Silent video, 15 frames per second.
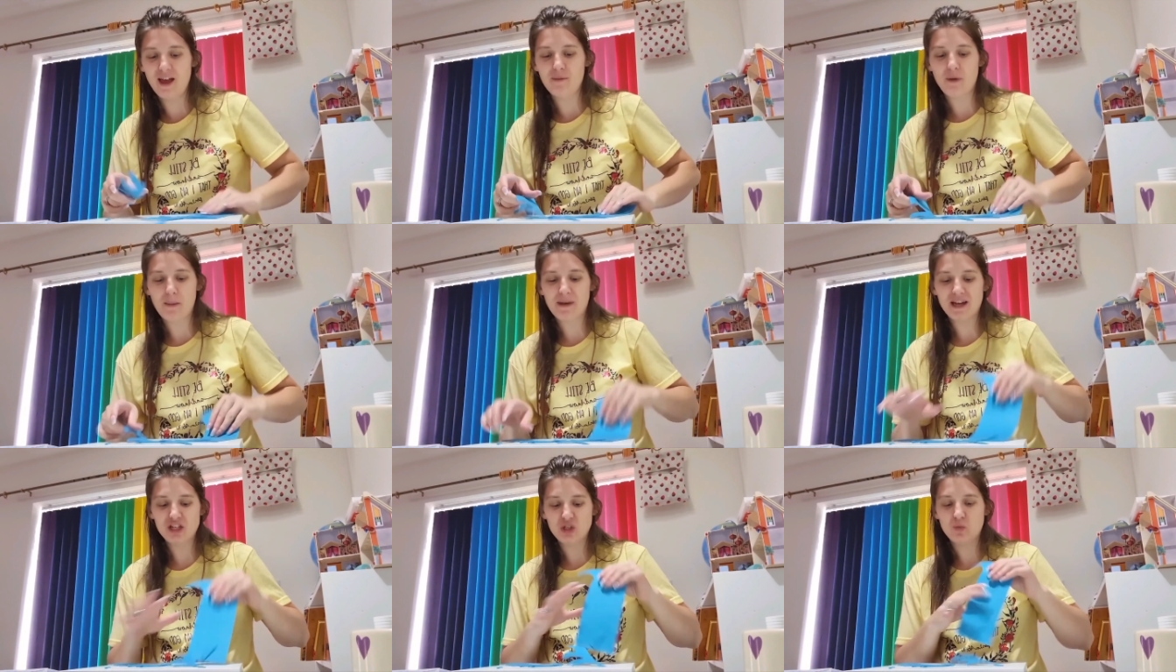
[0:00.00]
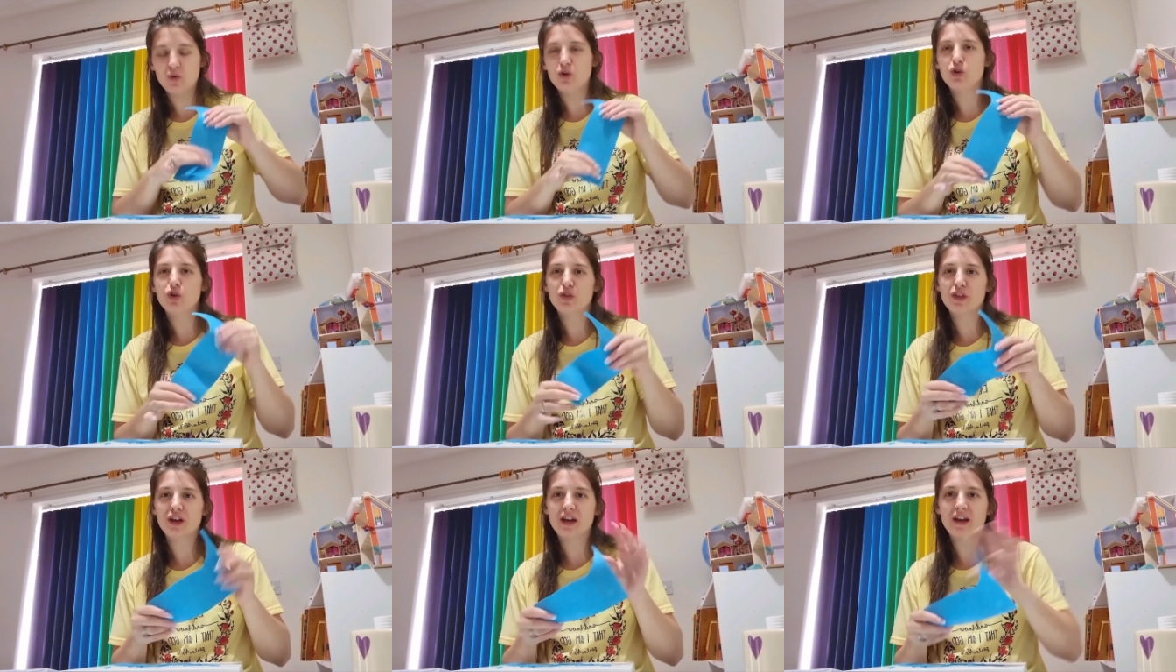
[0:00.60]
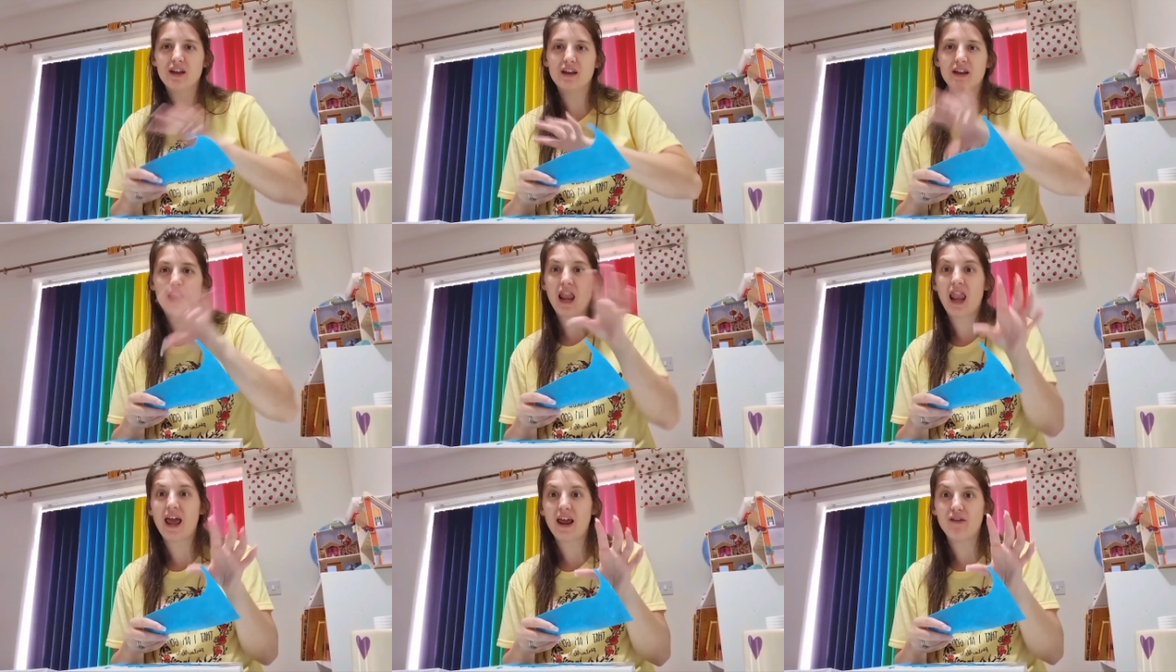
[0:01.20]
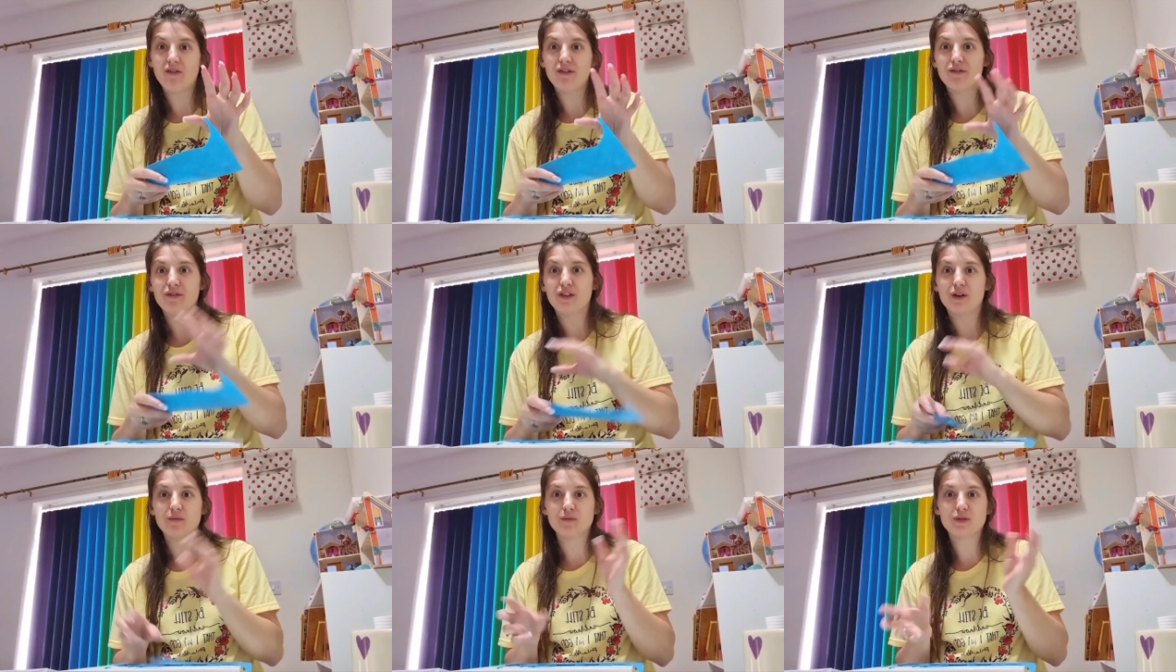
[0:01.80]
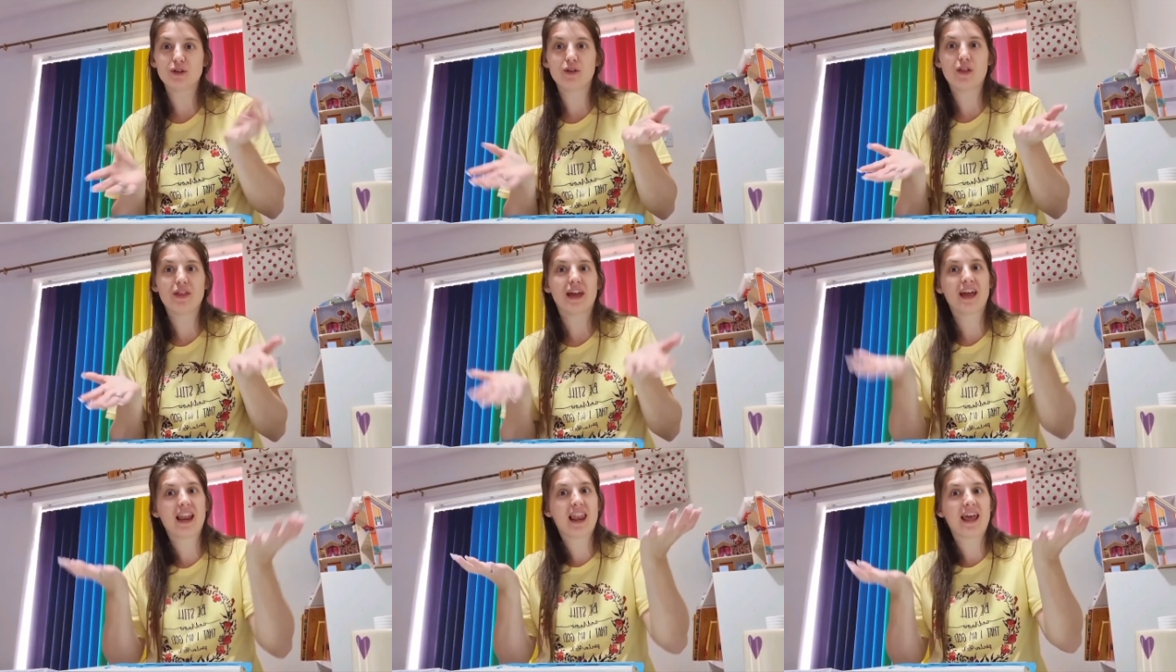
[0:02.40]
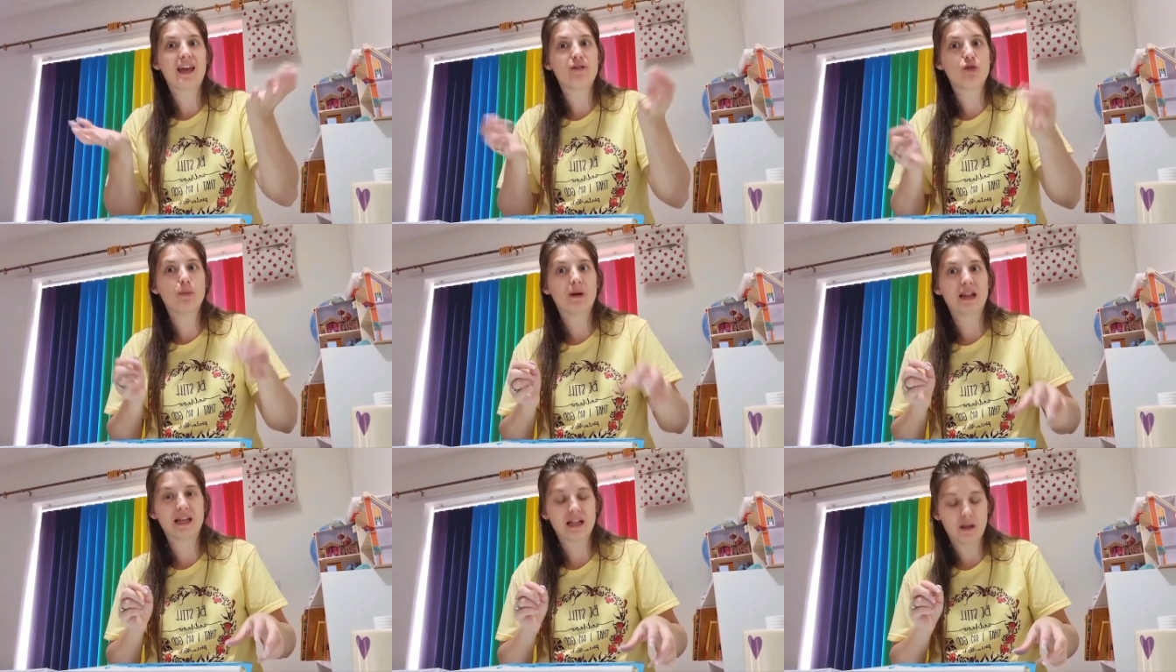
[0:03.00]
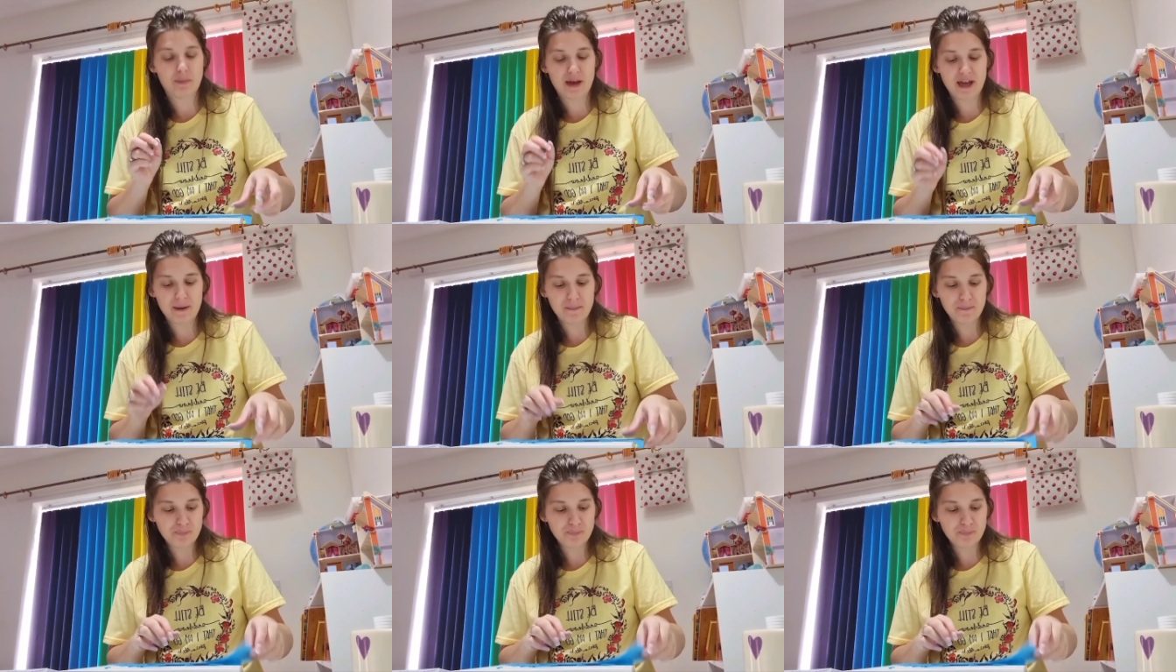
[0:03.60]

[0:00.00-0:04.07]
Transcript: I might do another layer of them so that they can layer up a little bit.